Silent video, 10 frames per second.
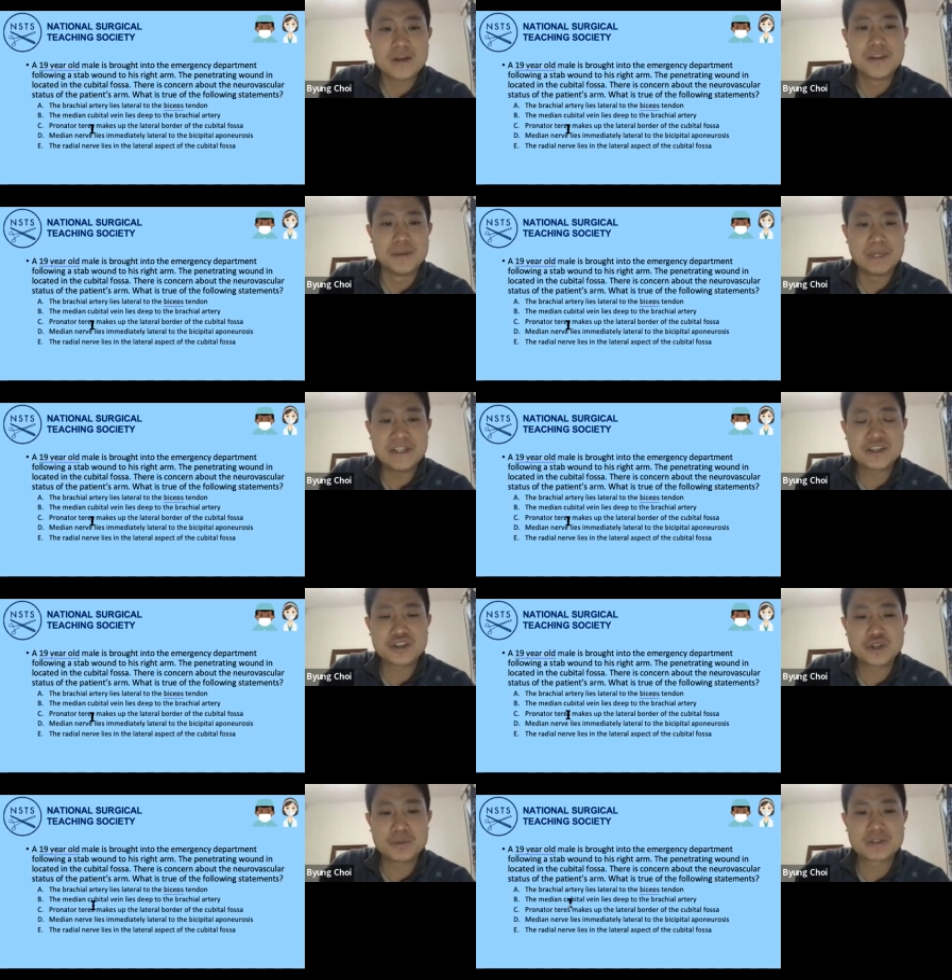The median
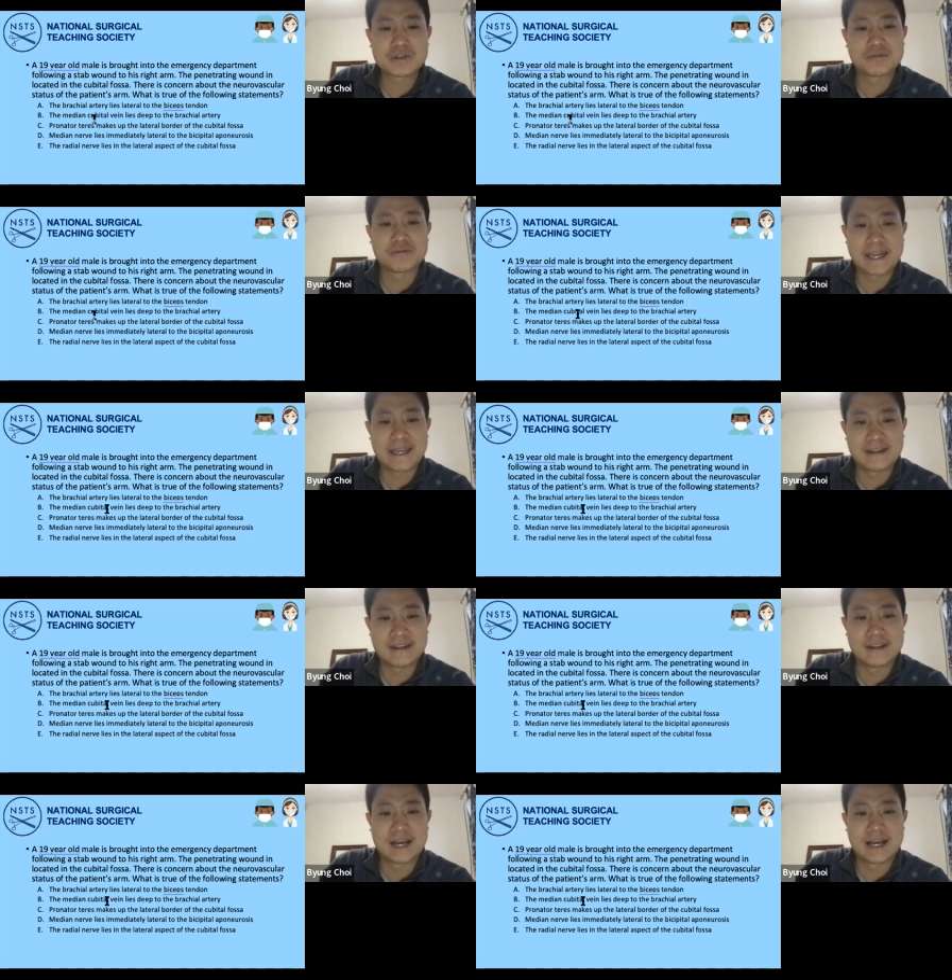cubital vein
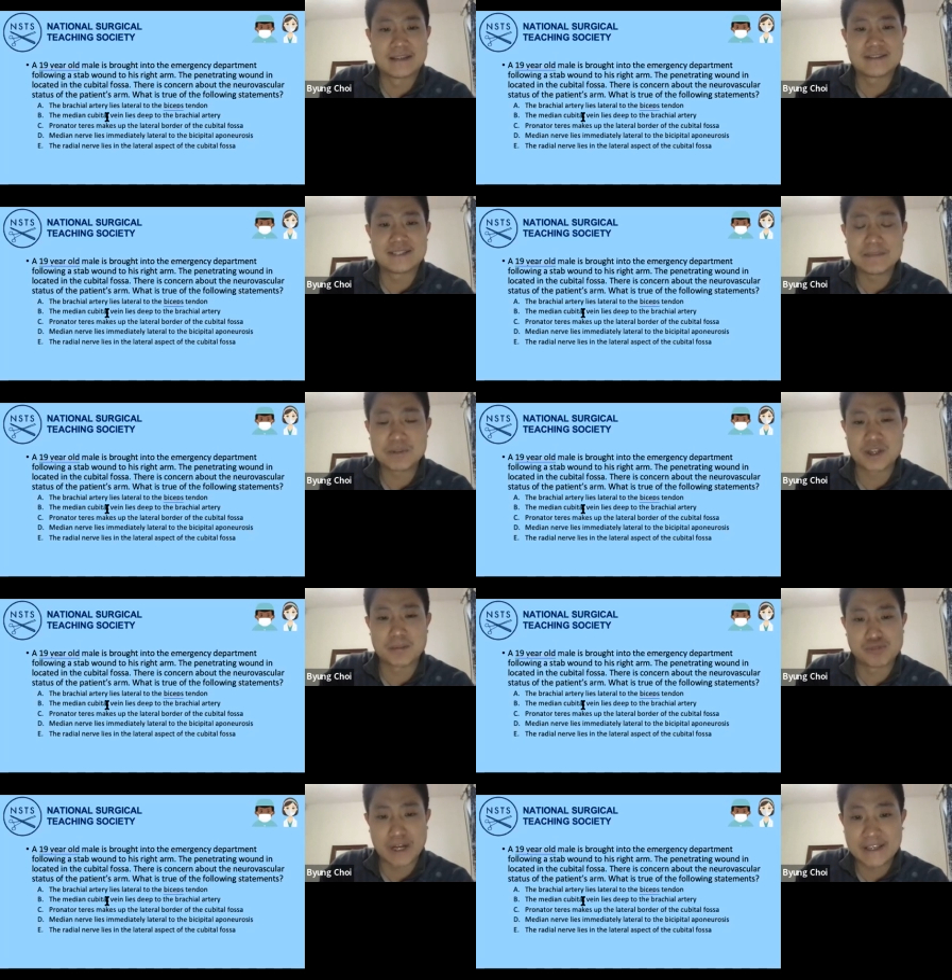lies deep to the
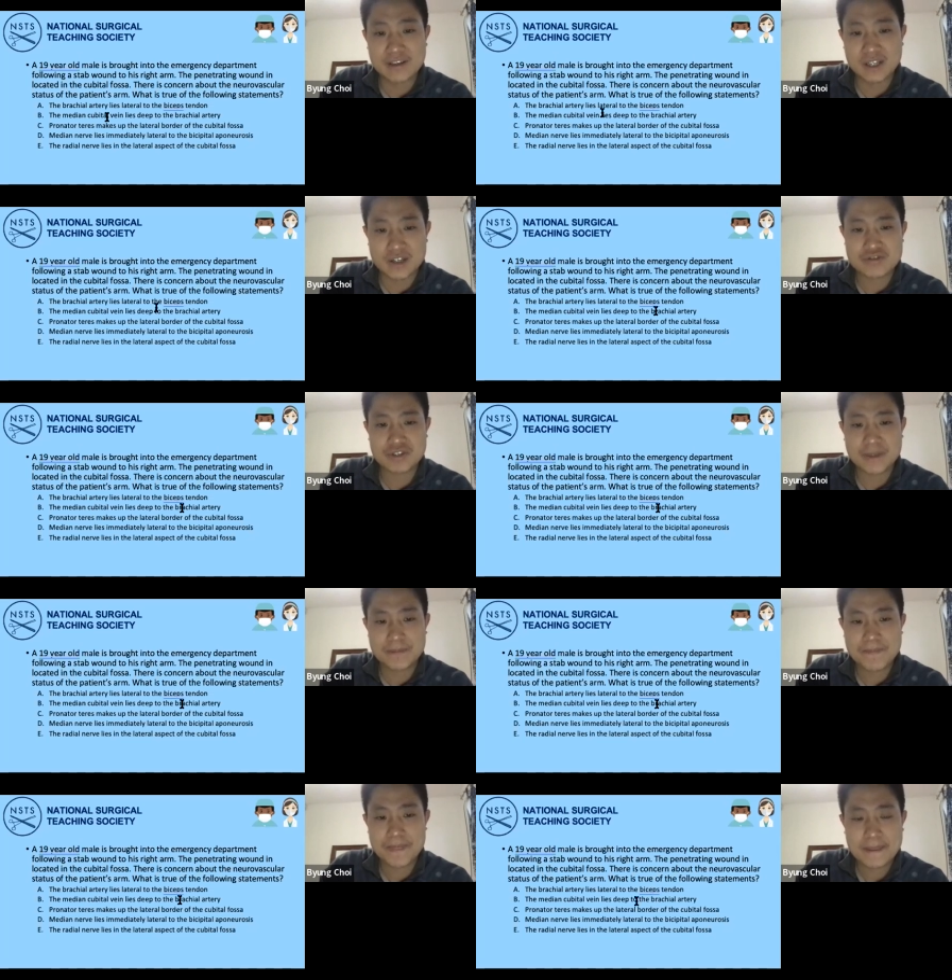brachial artery.
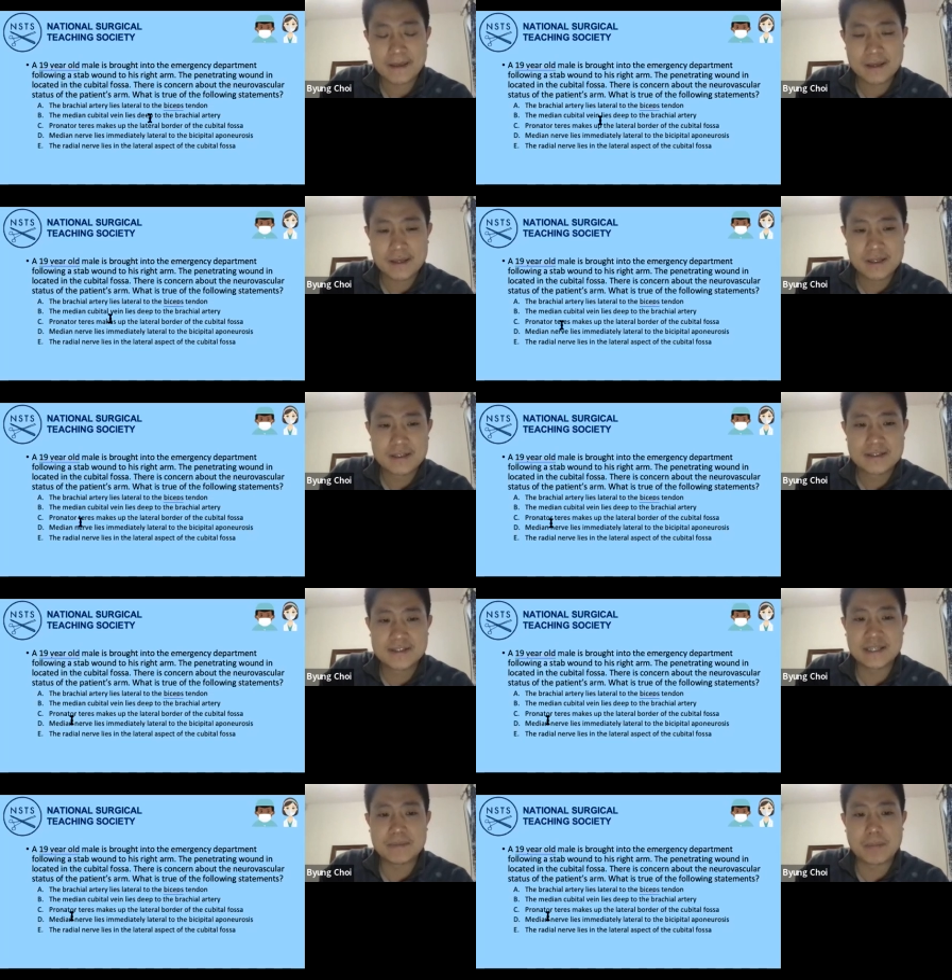
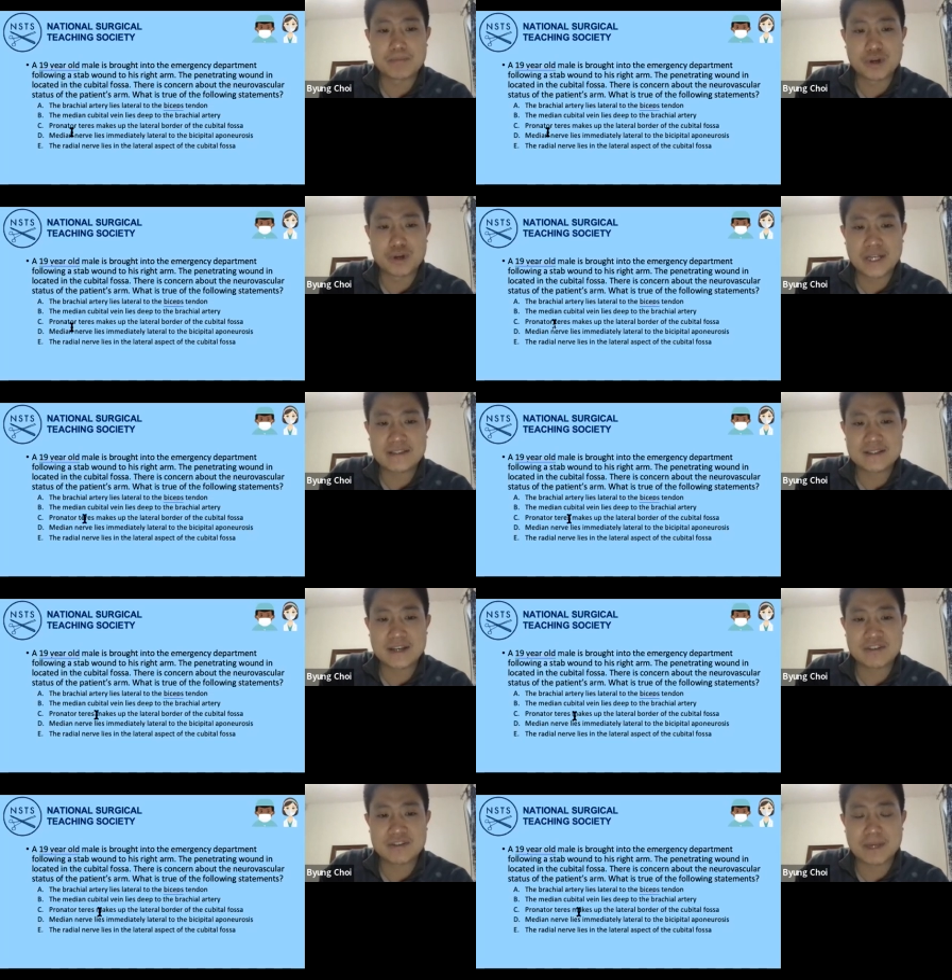C, pronator
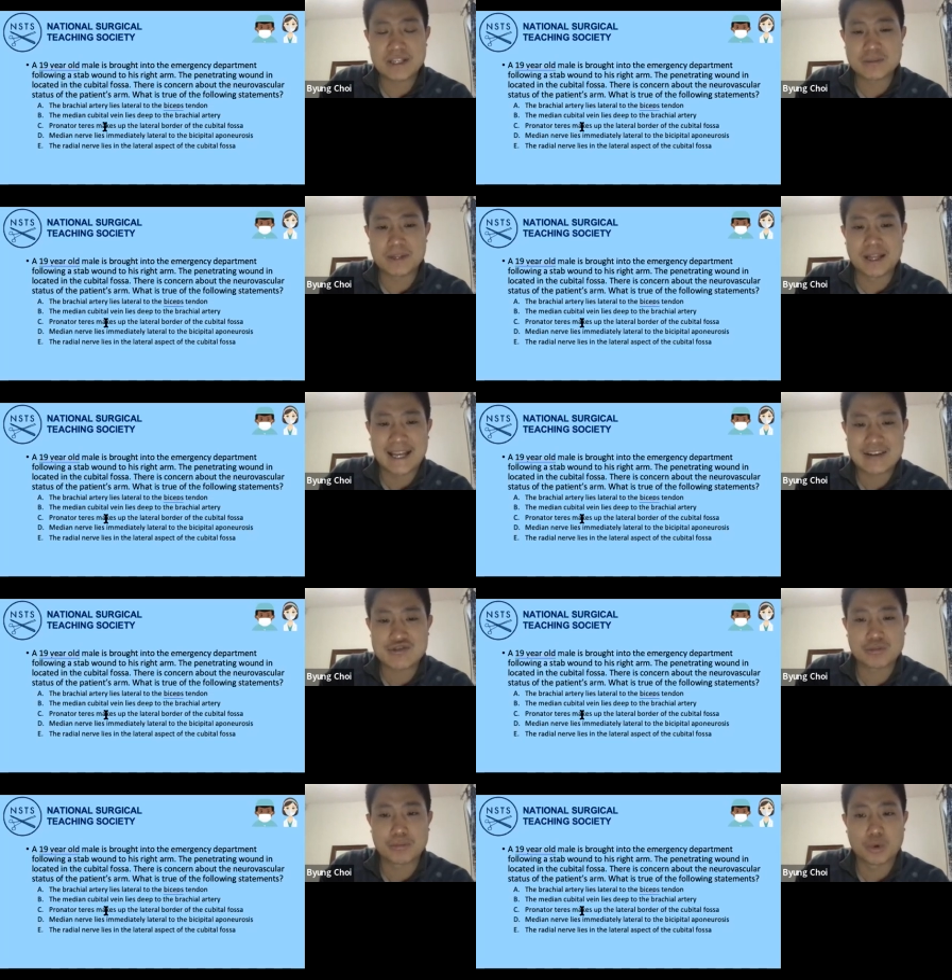teres makes up the
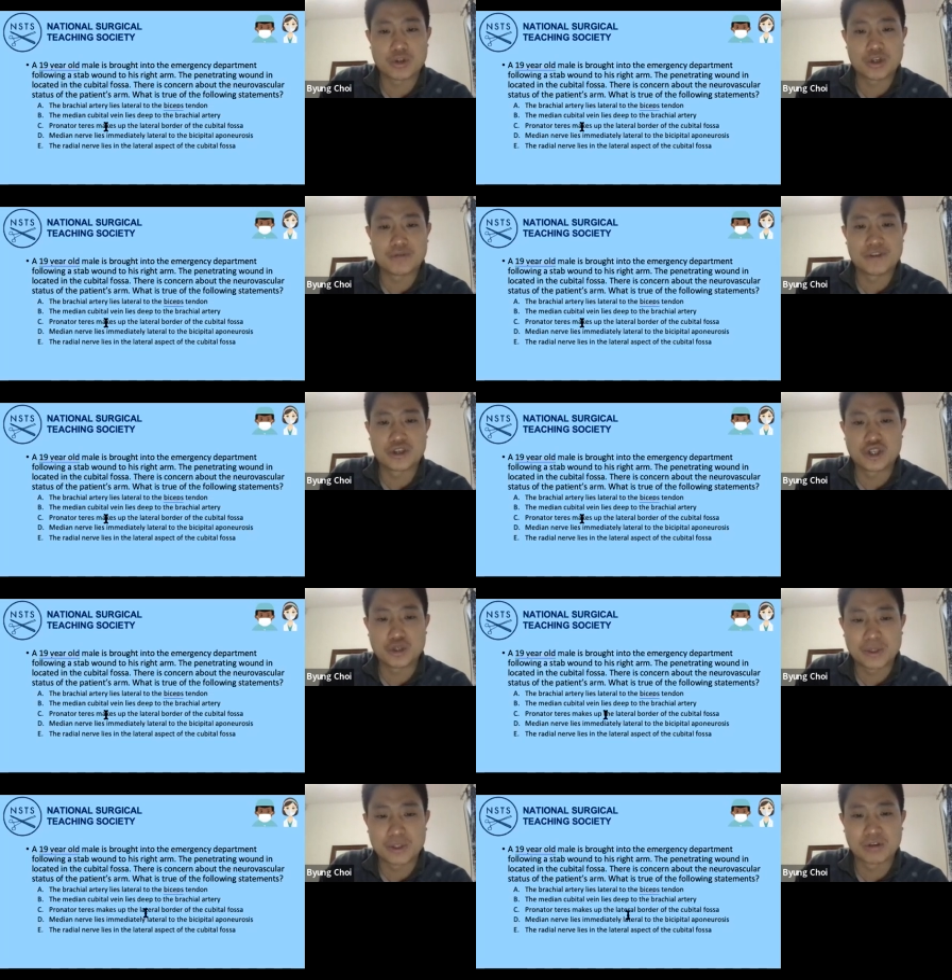lateral border of the
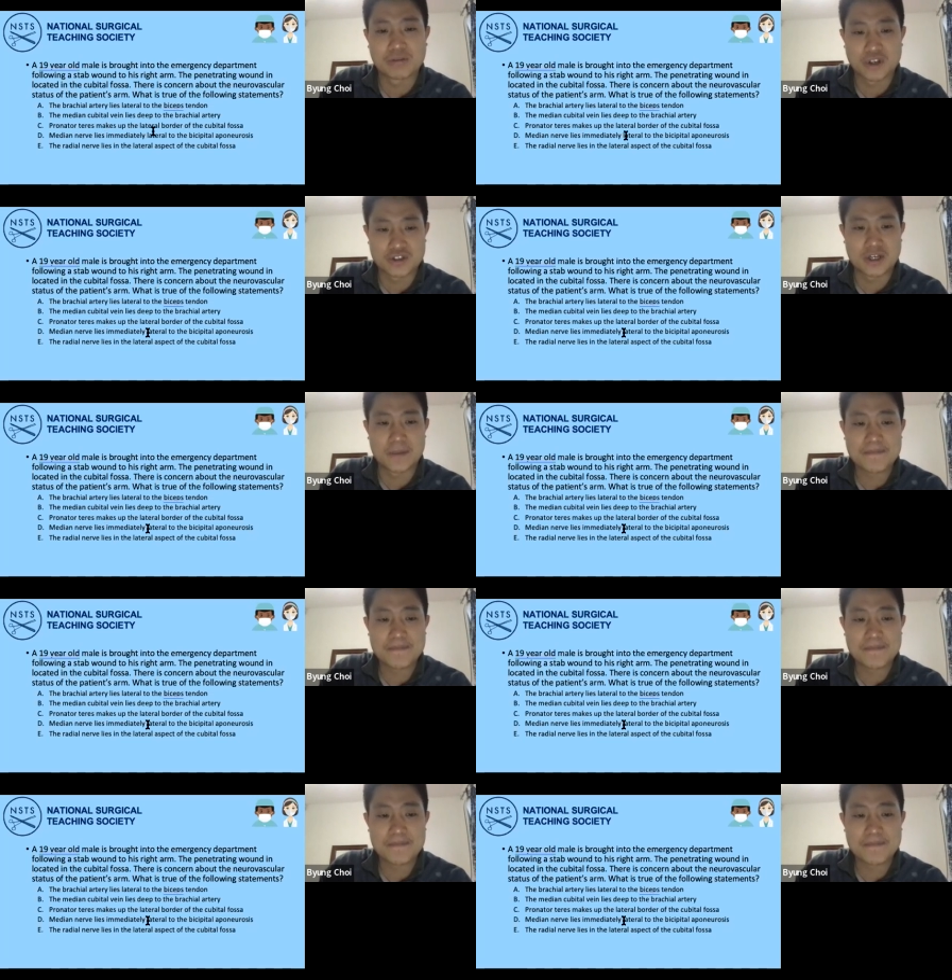cubital fossa.